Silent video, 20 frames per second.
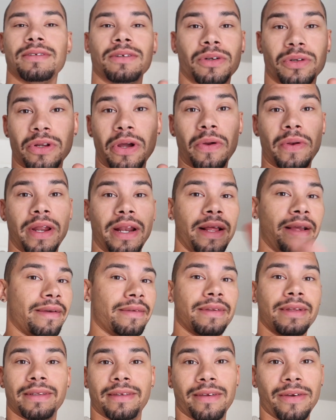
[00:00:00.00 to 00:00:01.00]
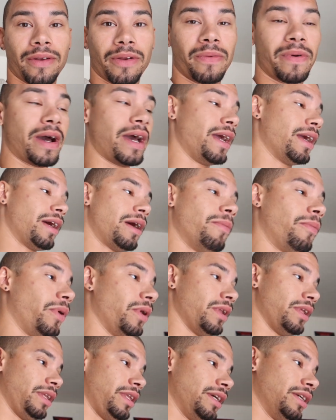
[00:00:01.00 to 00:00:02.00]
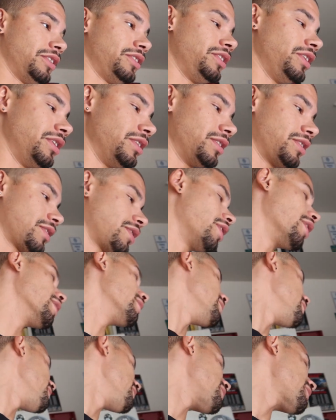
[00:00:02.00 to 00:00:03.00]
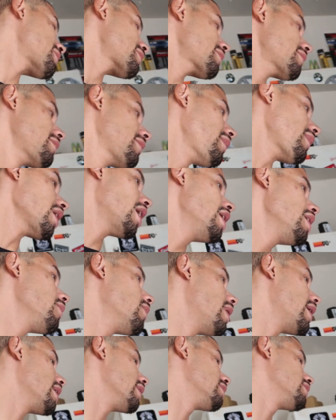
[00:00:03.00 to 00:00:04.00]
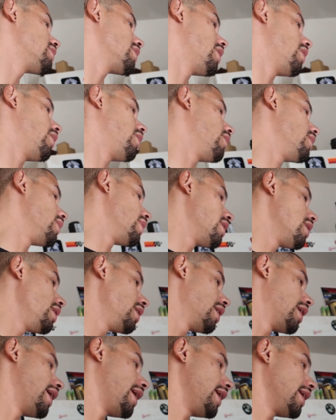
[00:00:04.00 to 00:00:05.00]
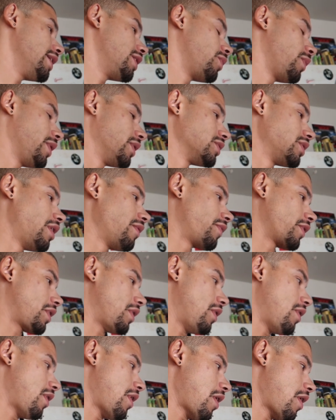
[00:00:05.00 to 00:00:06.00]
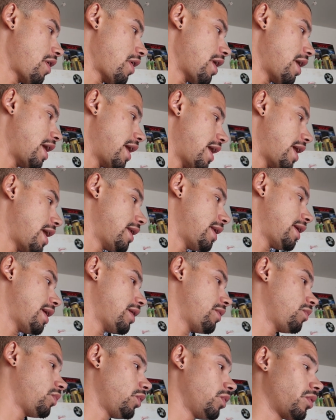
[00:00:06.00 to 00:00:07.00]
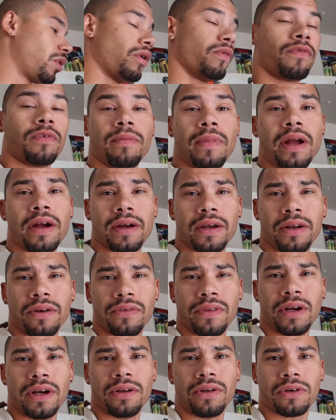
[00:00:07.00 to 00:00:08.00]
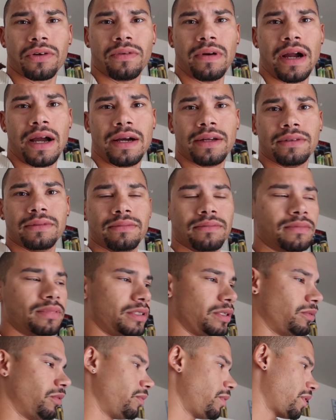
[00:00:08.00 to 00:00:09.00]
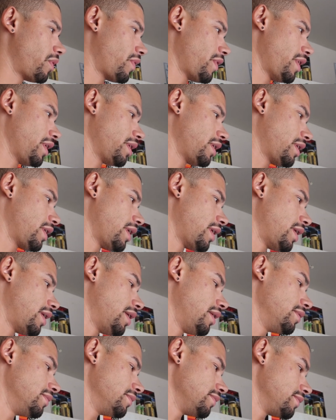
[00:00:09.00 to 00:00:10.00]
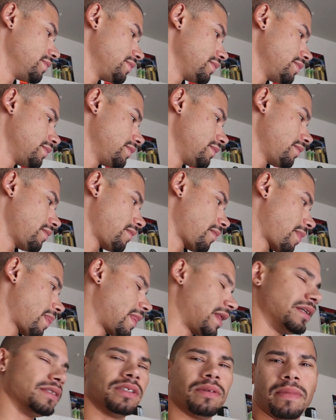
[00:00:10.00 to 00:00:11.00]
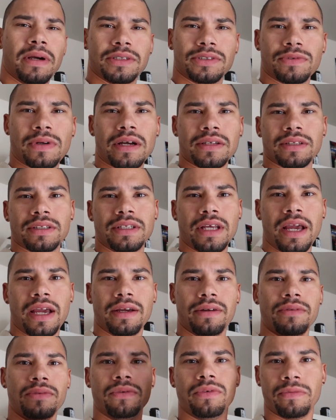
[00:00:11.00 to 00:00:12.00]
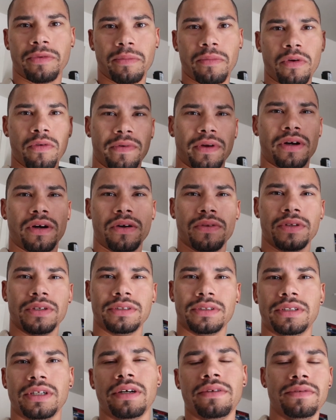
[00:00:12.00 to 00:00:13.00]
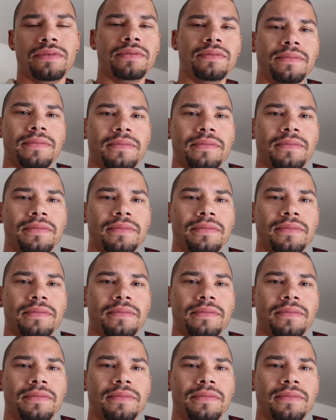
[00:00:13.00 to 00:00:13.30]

Or donating. That's the only way I'm putting a DSG in this car. Anyway, so I need to get the wheels off the car, and then we'll go from there. Get under there, look around, see what we think is the best route to take when removing all this stuff.